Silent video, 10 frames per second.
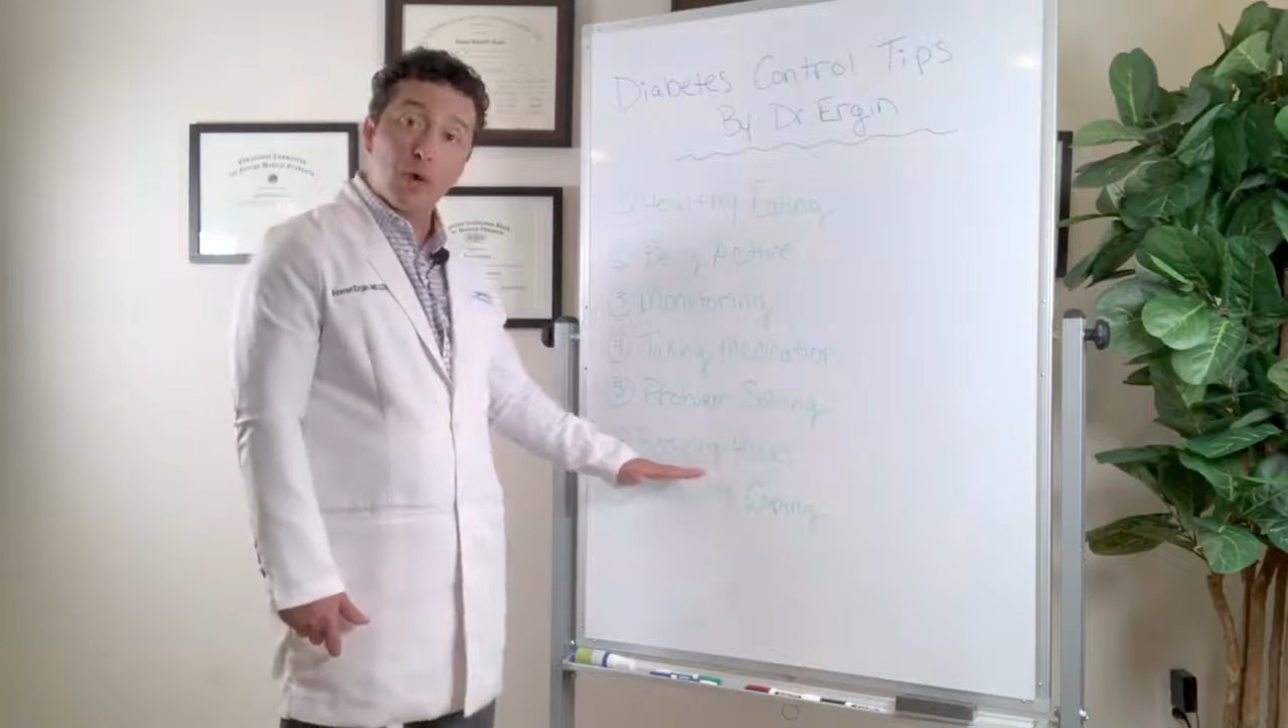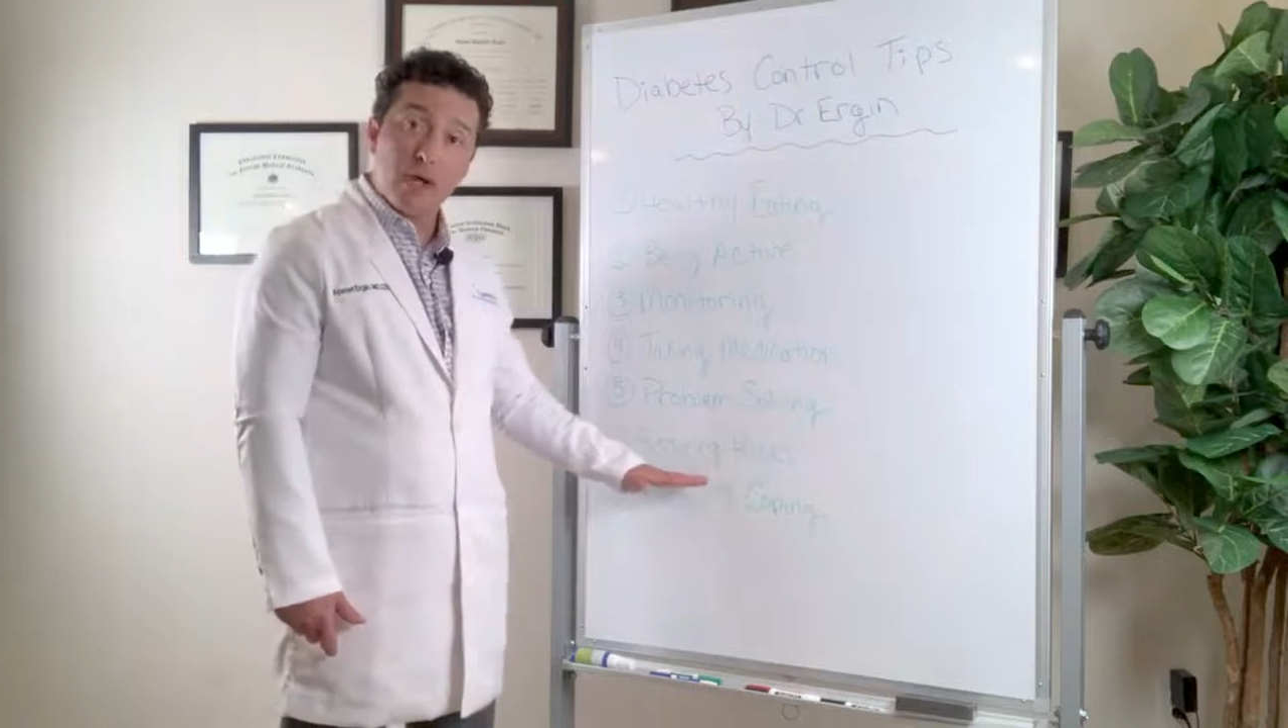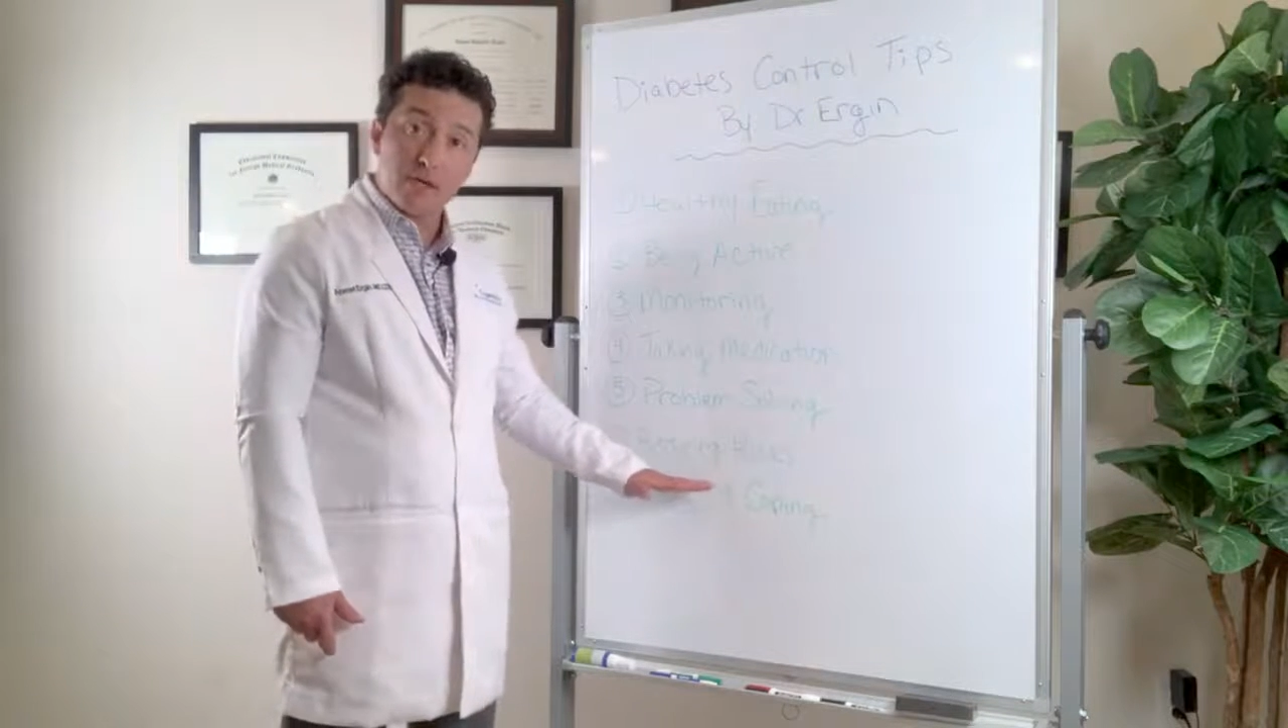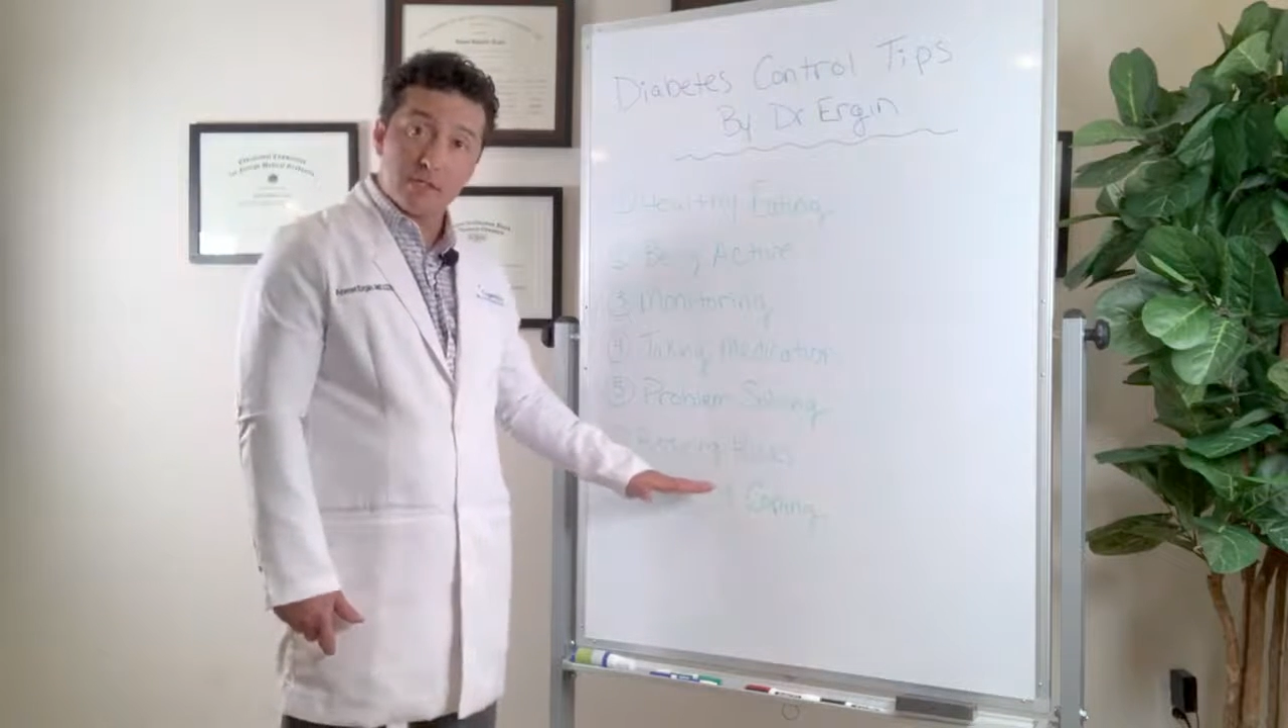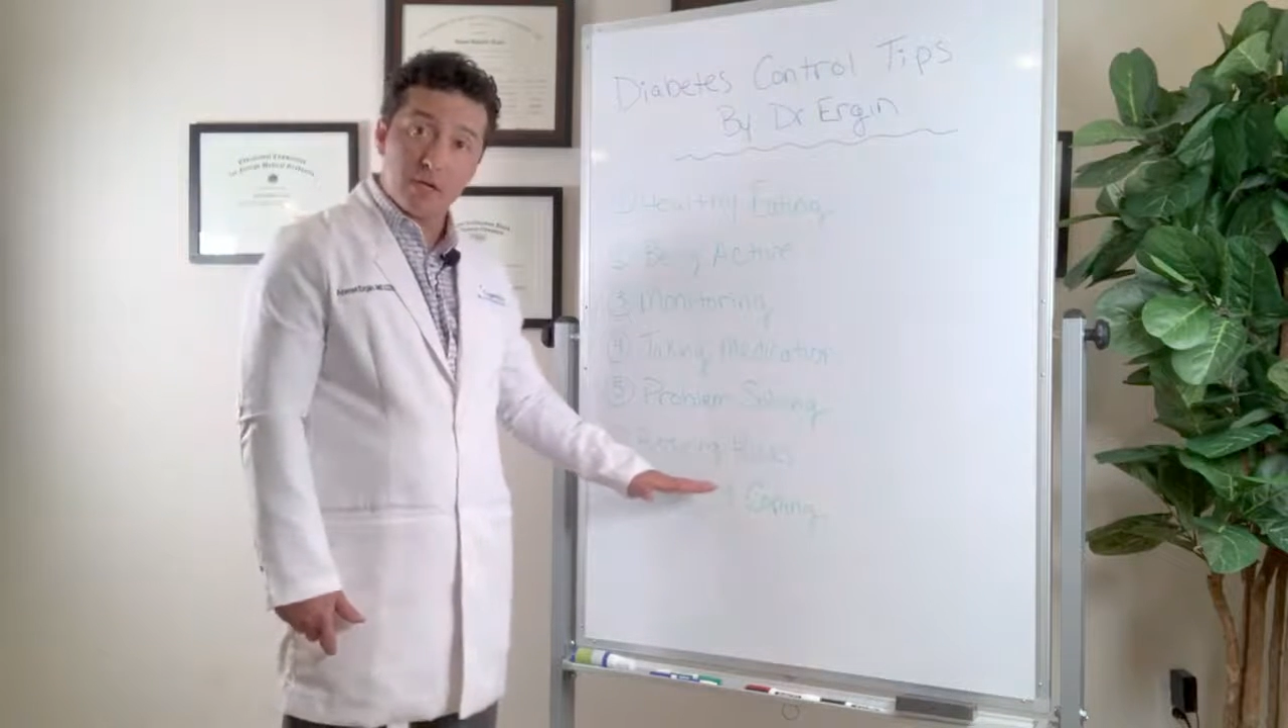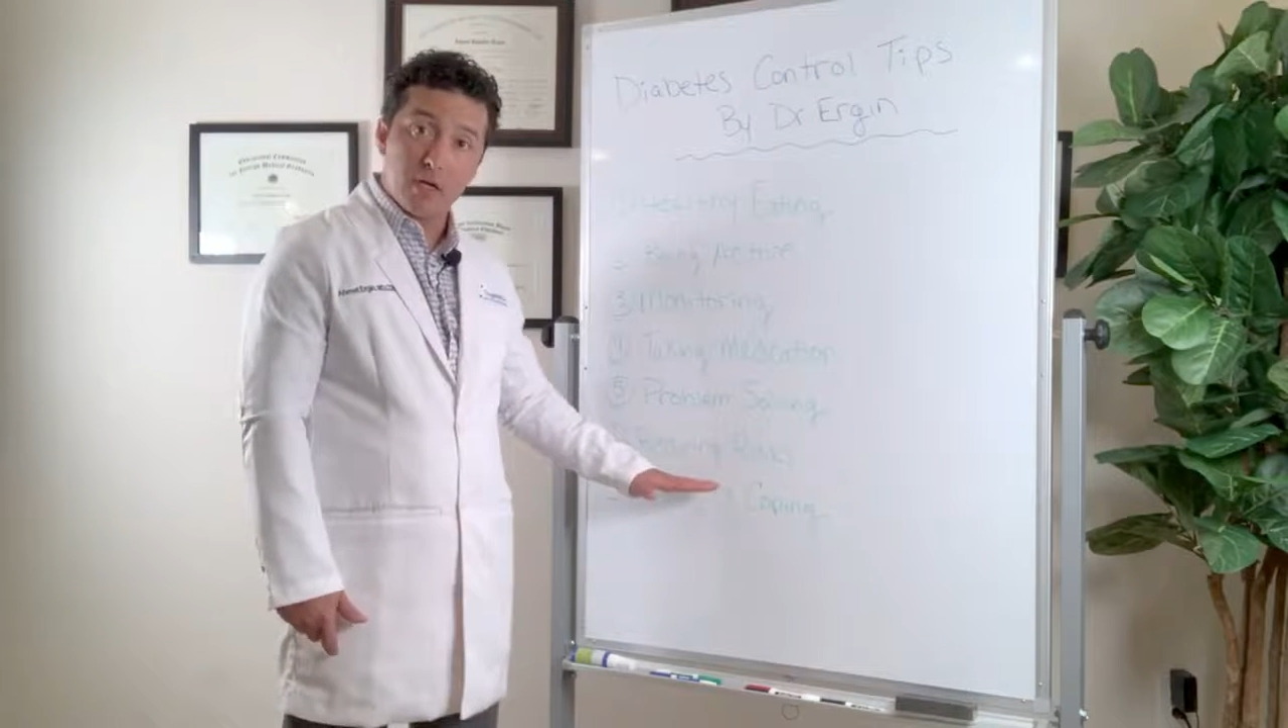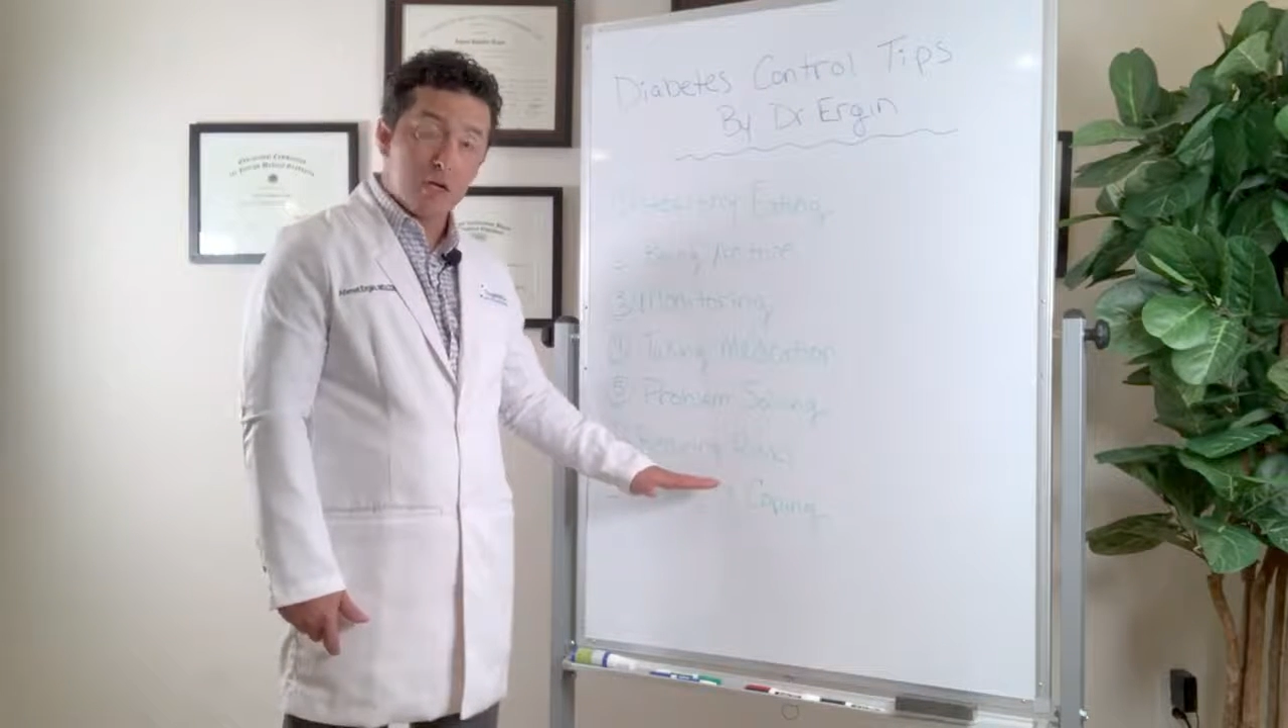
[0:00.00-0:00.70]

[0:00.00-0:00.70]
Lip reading: risk